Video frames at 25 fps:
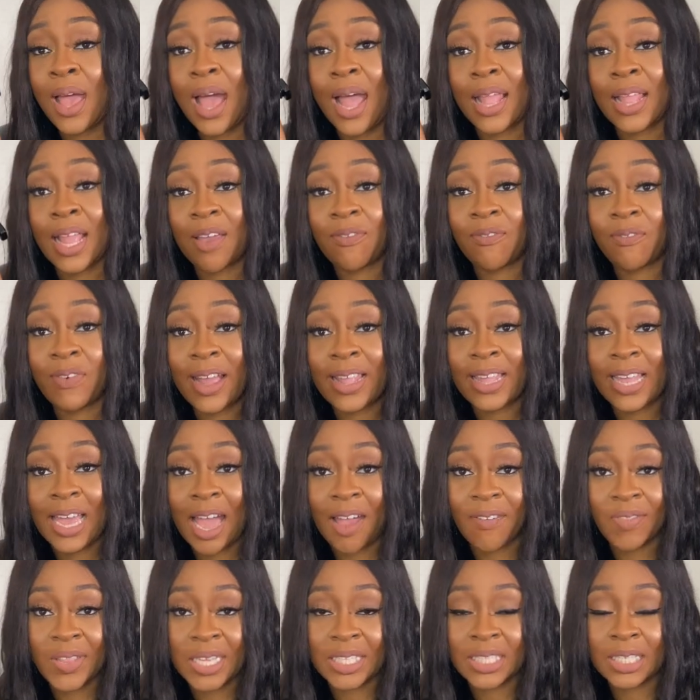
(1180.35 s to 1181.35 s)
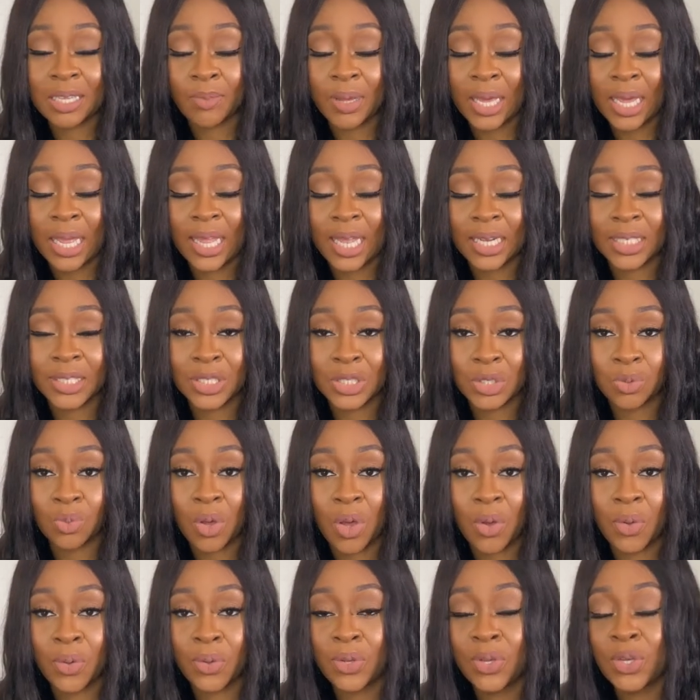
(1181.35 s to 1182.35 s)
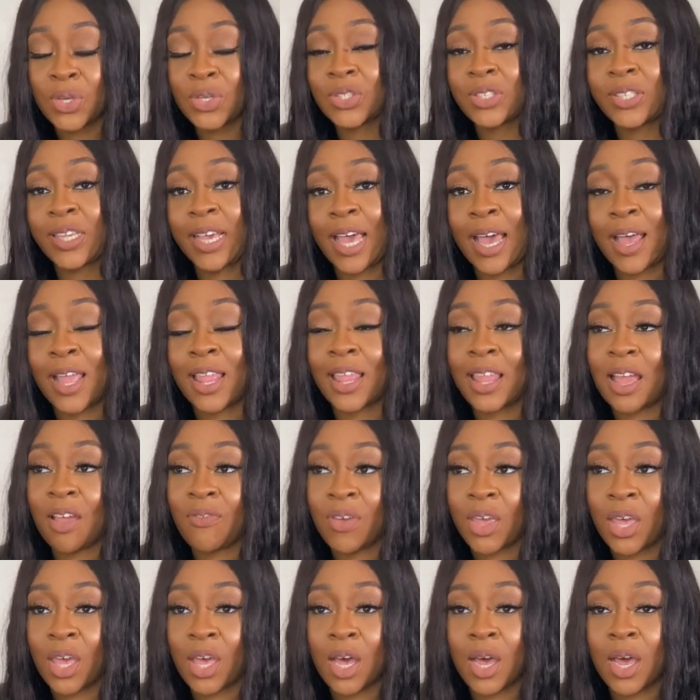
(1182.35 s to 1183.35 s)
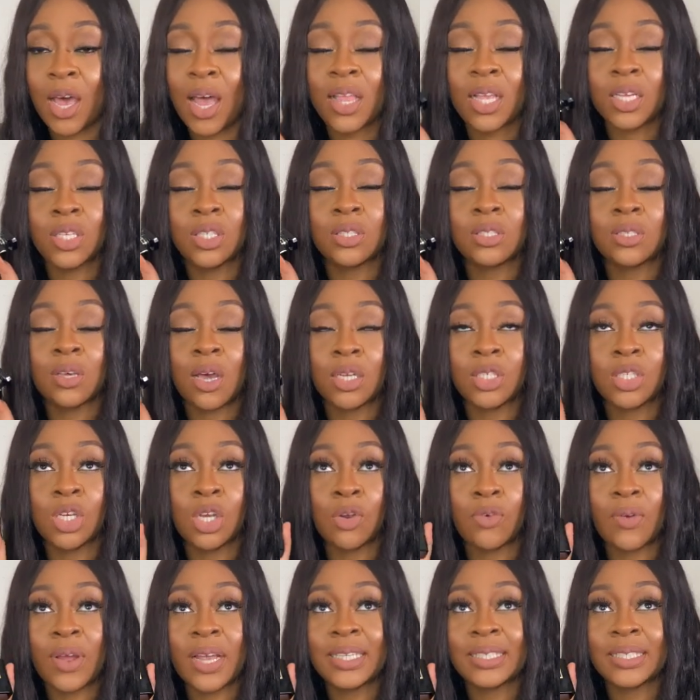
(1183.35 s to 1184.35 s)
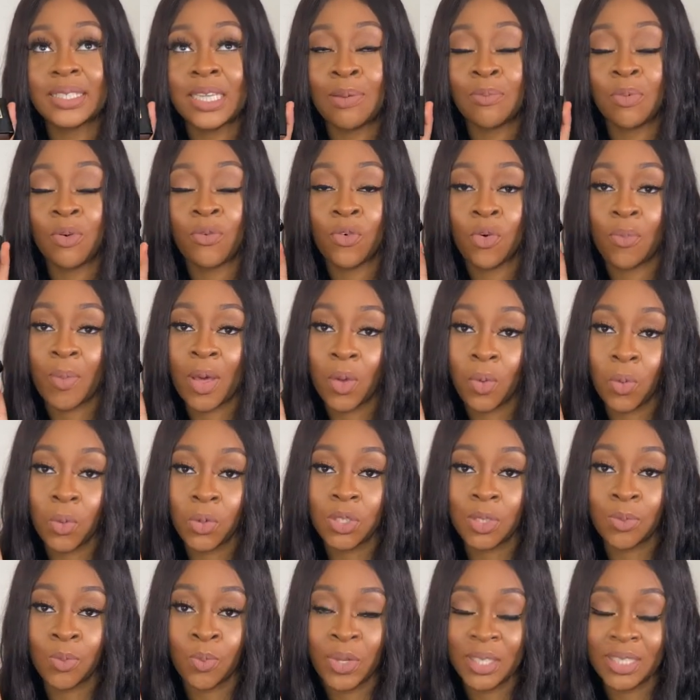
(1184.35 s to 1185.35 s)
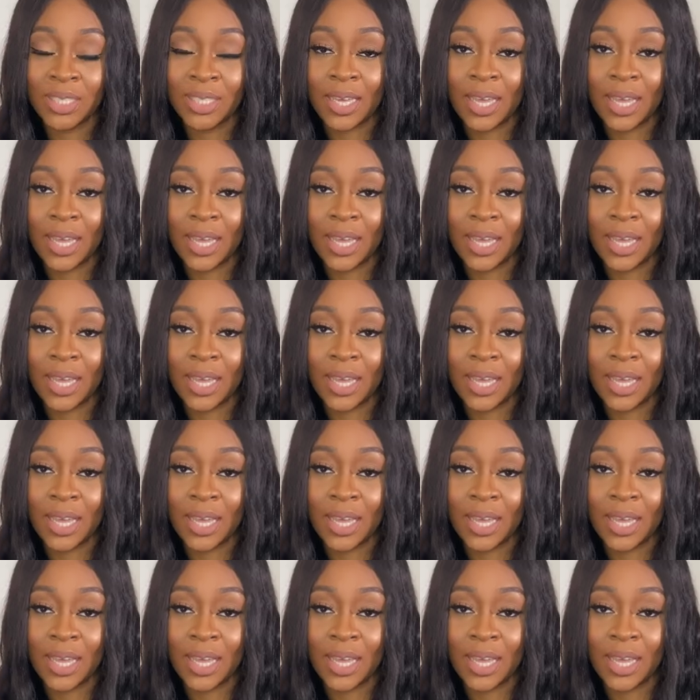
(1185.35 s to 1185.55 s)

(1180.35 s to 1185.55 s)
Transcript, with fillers: and I finally have this in my collection as well. So yeah, loving her and such a great staple for my autumn winter